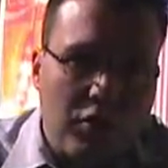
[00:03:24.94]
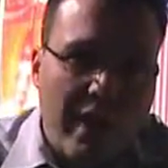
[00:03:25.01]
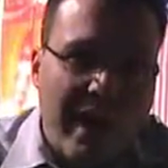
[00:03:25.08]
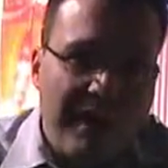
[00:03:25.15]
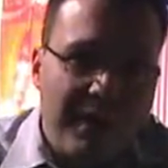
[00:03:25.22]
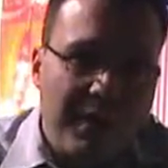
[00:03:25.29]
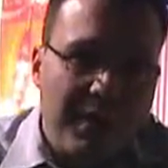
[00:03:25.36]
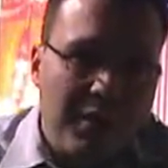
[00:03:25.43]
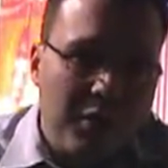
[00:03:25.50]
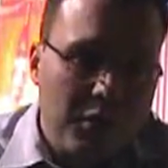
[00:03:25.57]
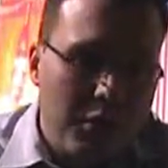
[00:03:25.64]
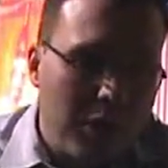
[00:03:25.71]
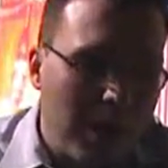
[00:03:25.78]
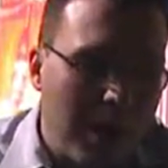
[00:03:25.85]
craft
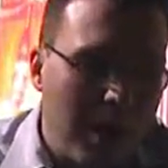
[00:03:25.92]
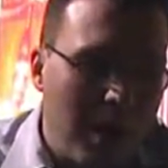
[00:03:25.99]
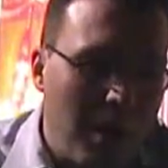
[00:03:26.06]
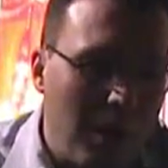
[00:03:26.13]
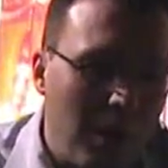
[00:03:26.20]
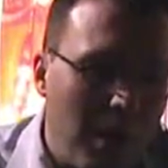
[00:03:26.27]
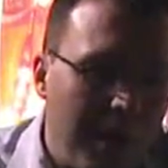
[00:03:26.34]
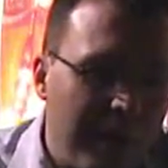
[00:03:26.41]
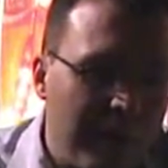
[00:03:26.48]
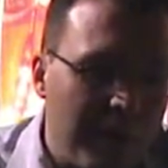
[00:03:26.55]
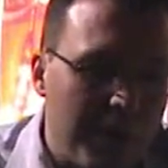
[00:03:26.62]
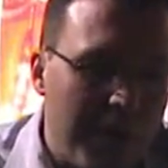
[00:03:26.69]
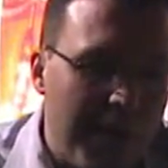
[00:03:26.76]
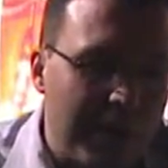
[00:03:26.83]
into a wine
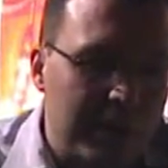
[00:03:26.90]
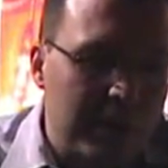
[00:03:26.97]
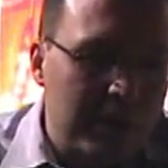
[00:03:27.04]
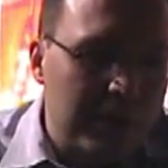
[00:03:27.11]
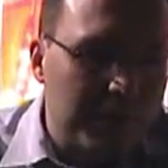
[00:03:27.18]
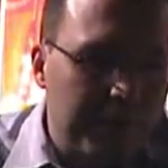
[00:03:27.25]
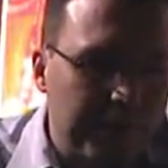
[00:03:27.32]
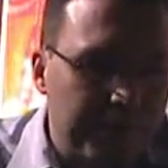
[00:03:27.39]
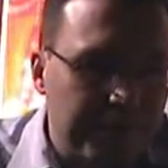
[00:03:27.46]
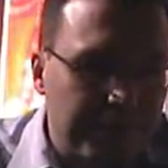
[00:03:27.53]
for the masses.